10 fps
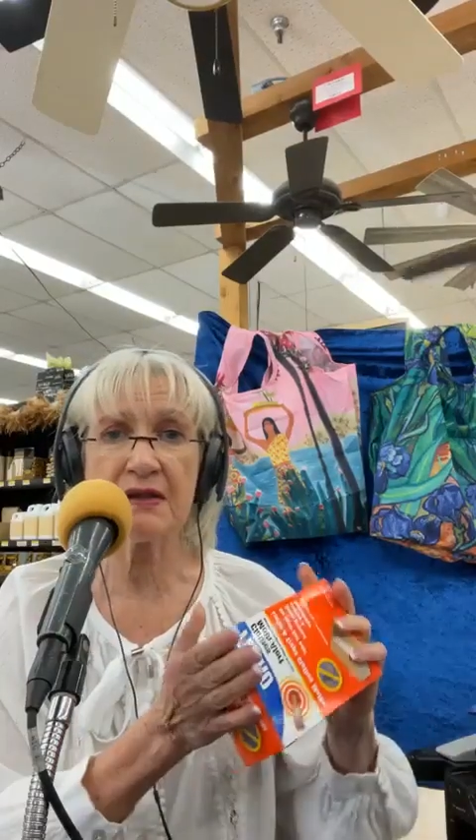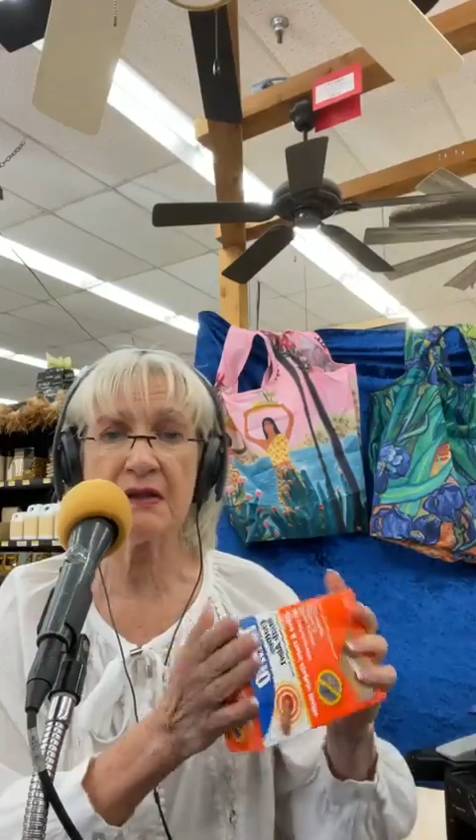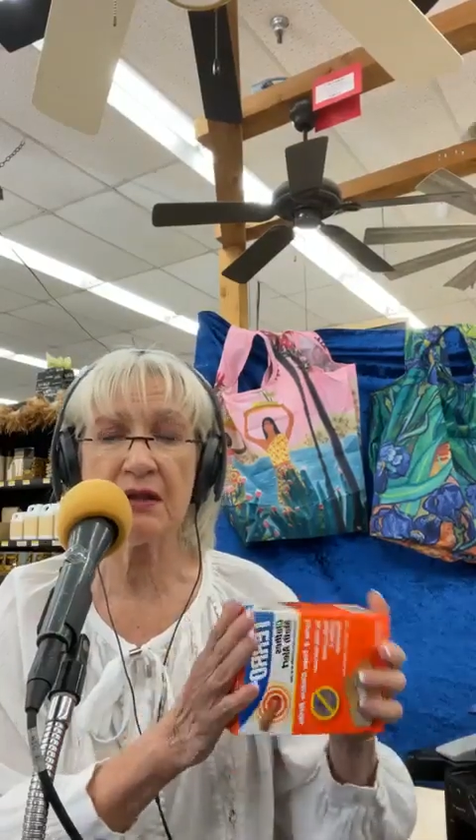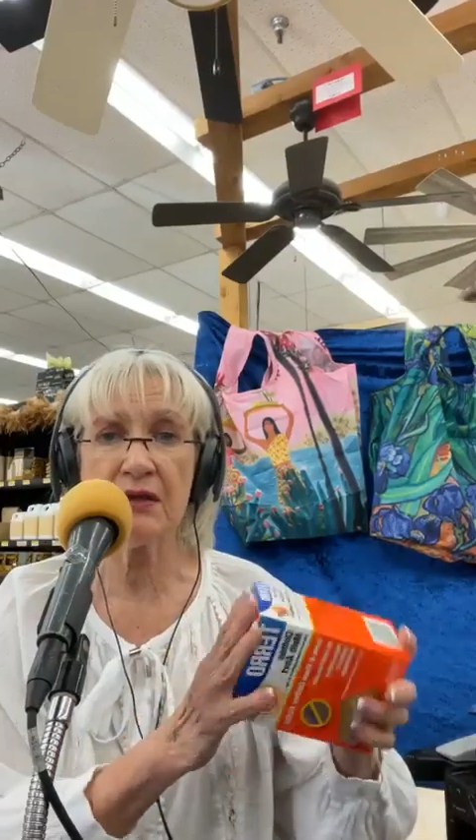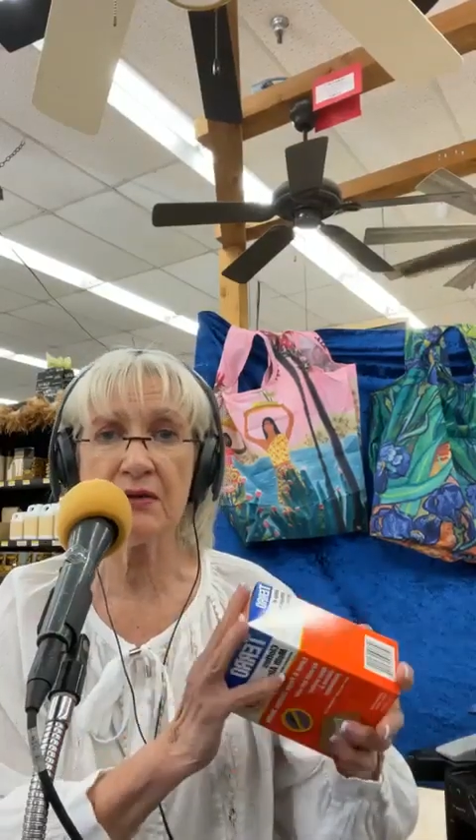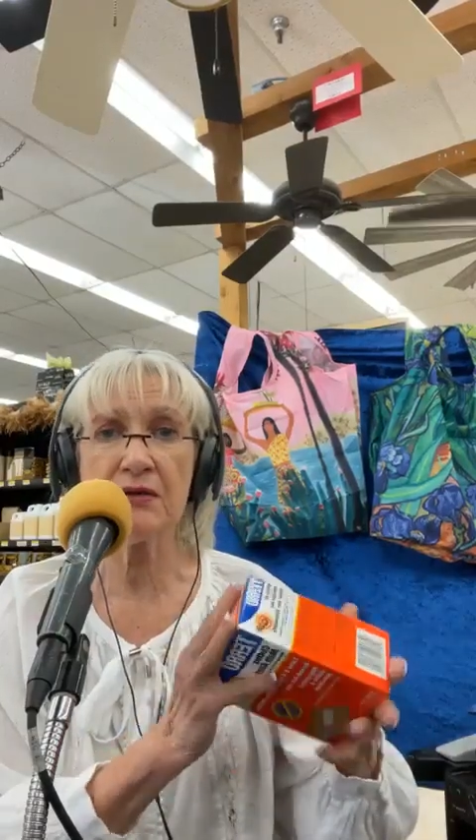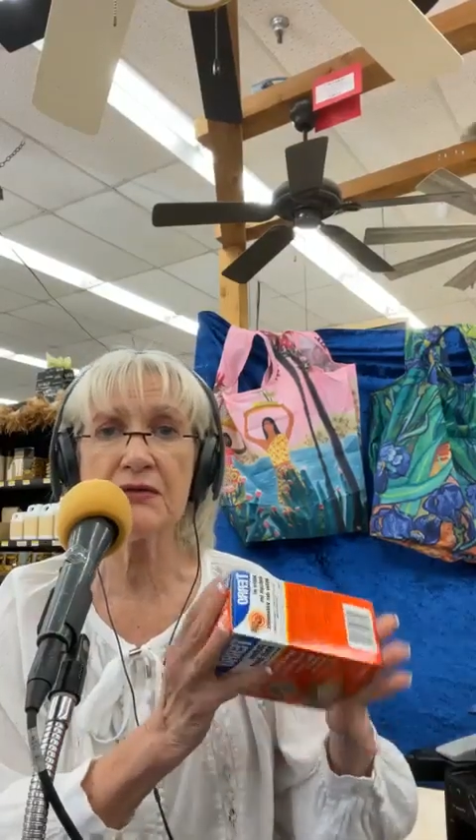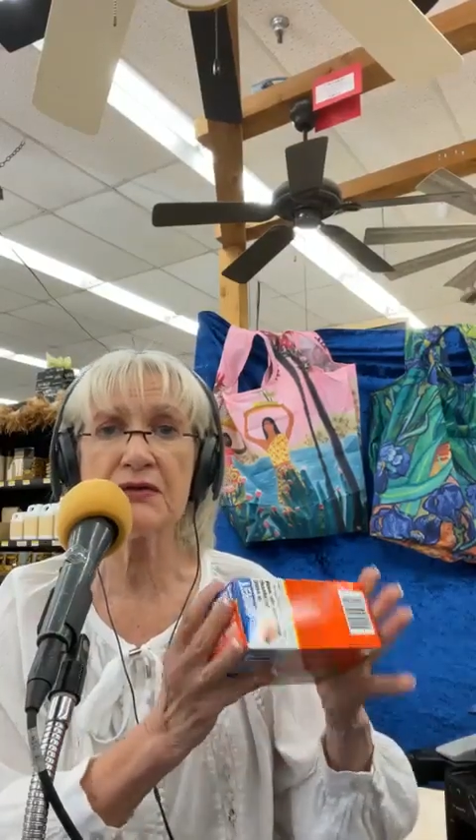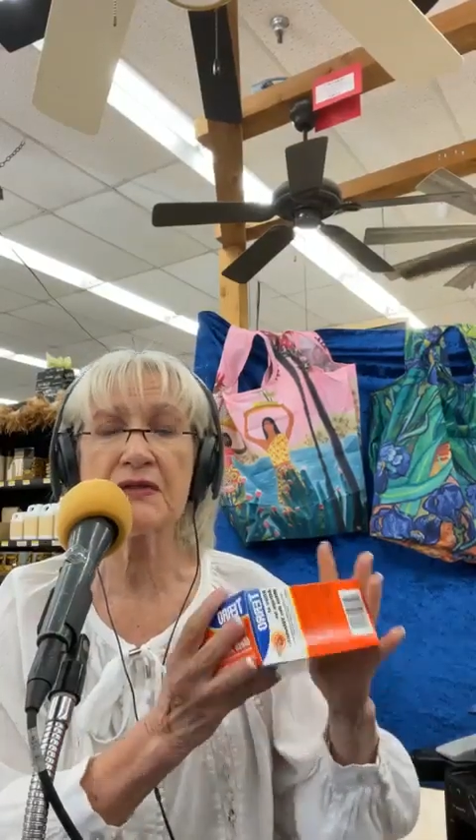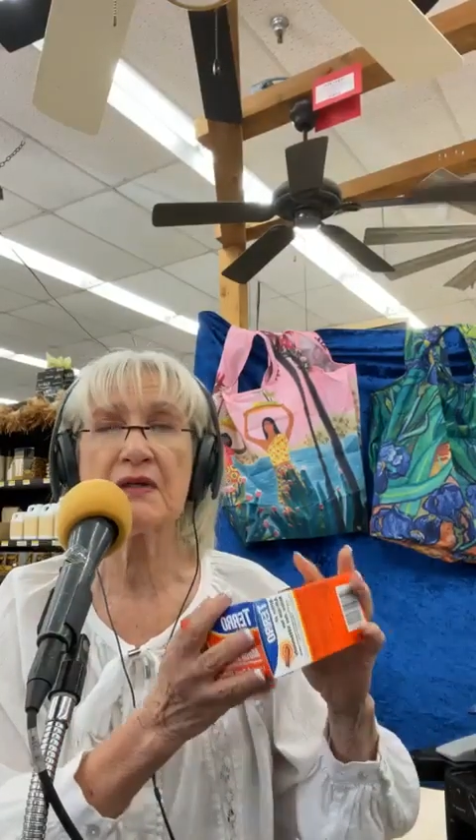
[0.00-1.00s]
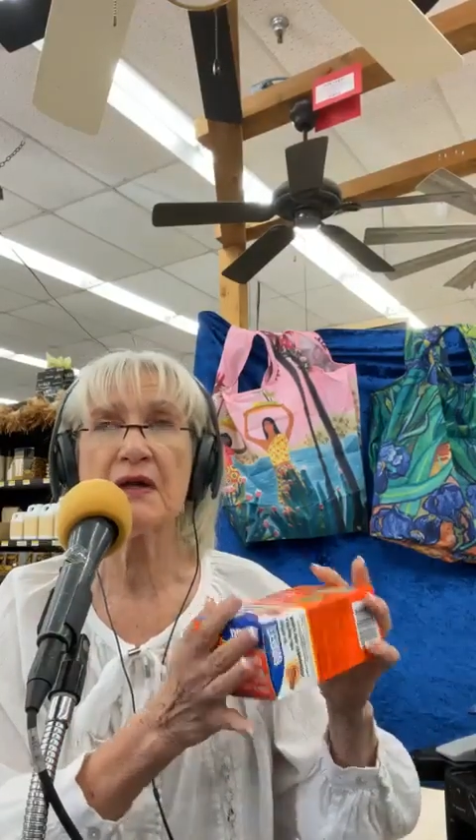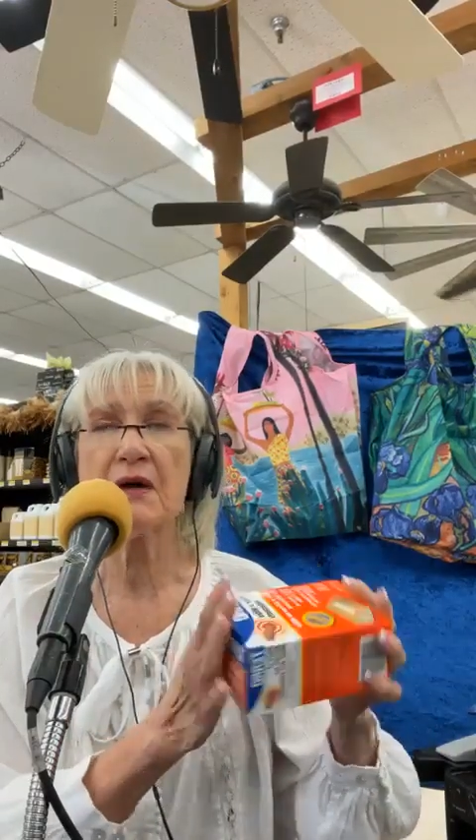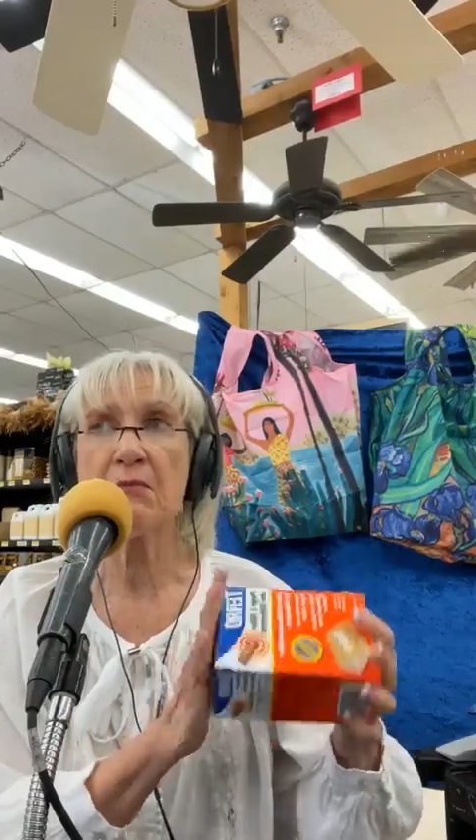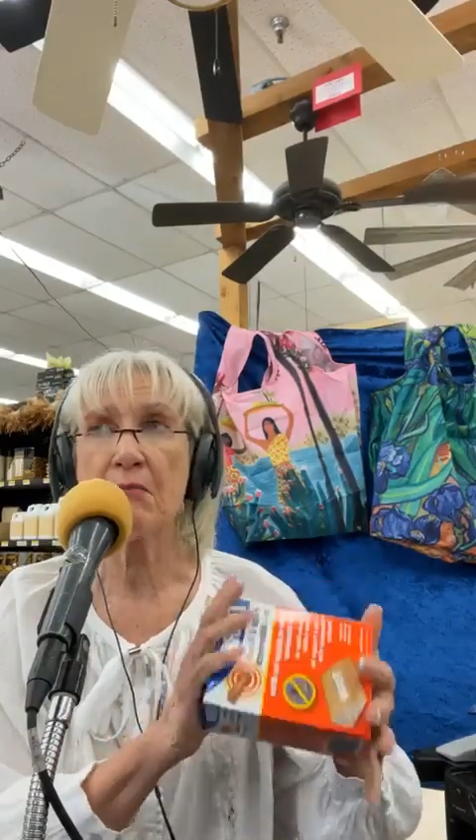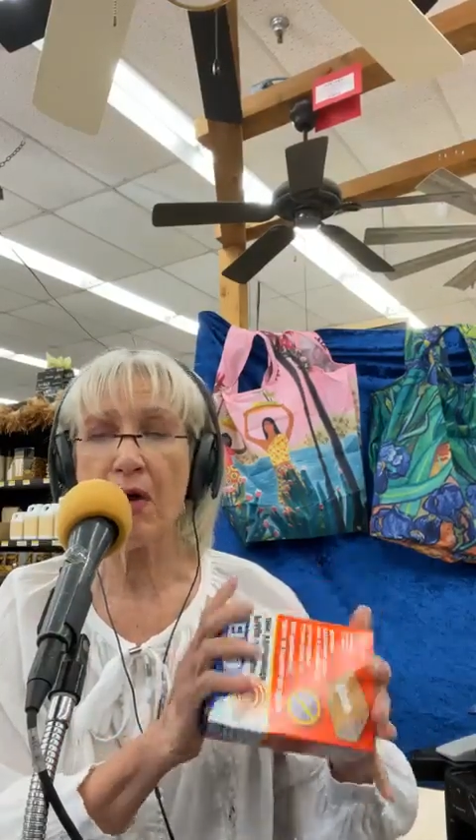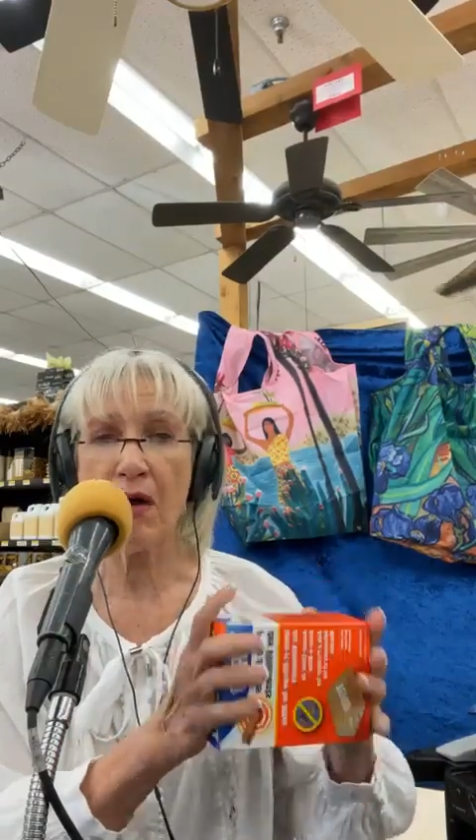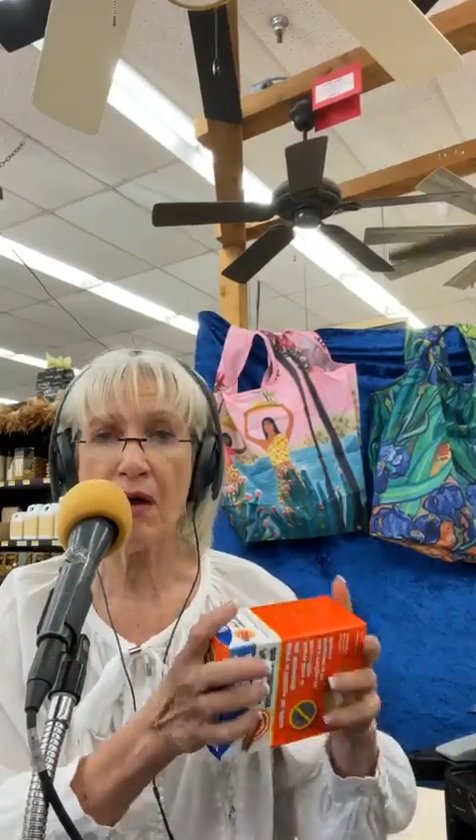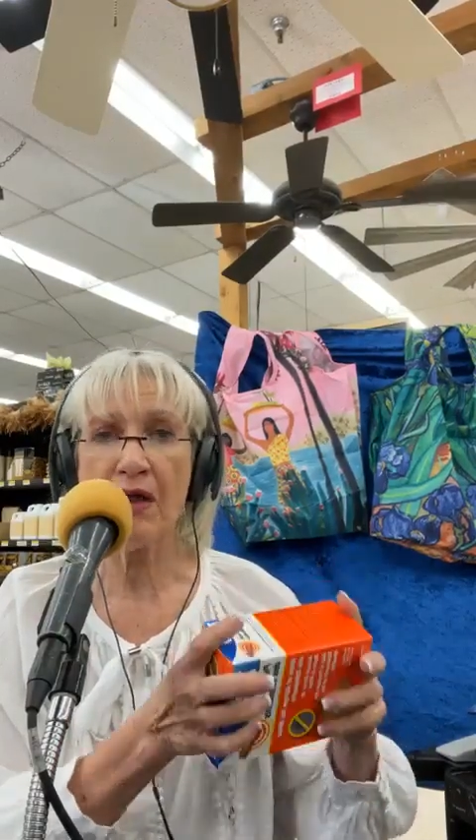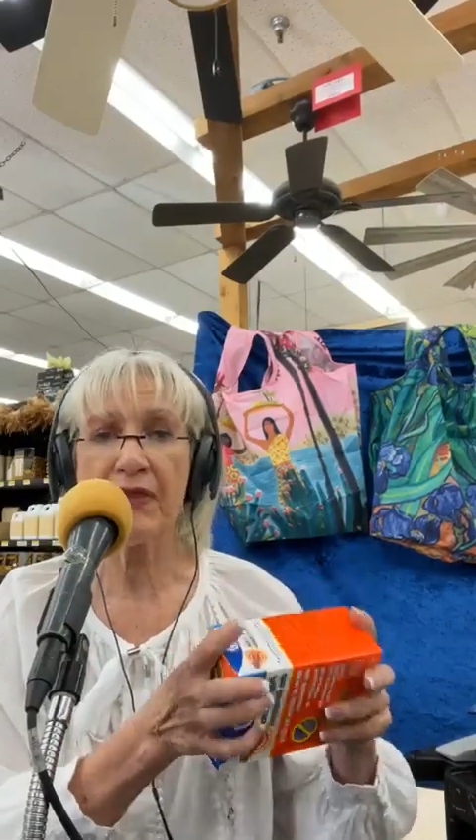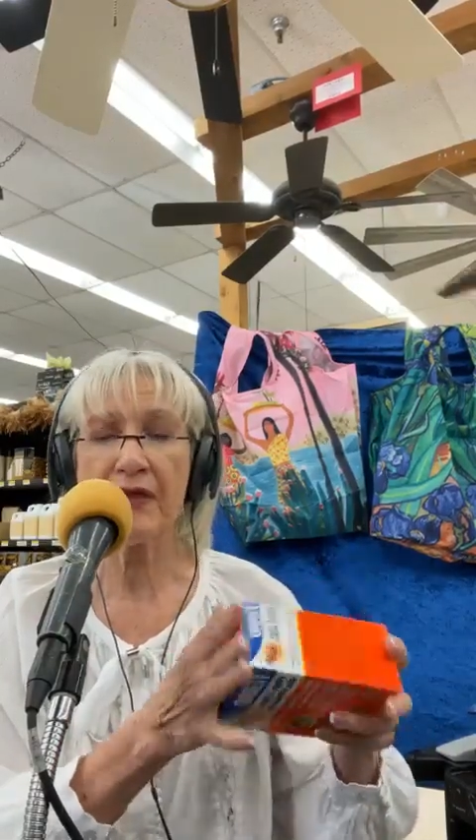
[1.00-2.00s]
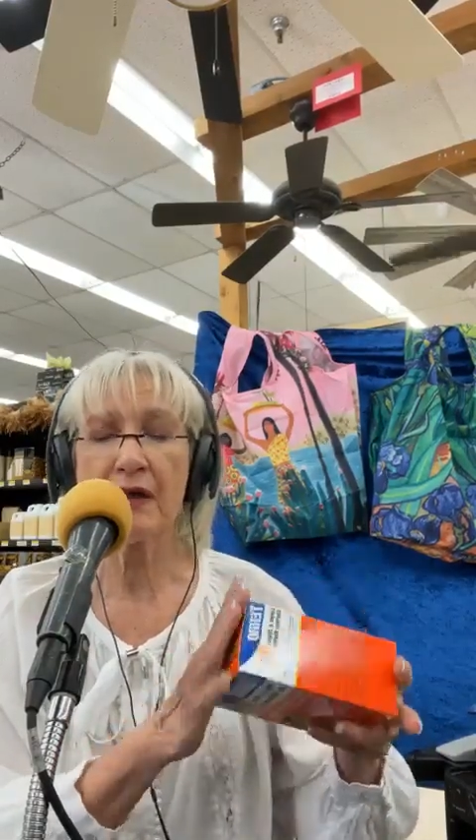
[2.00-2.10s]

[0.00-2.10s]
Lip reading: clothes moth